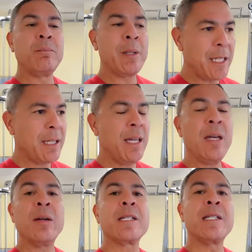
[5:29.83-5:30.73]
meaning
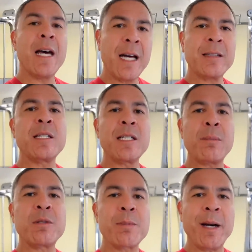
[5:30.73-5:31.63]
it's not the
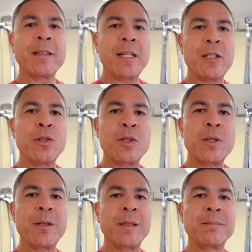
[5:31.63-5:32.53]
same spot that it used to be.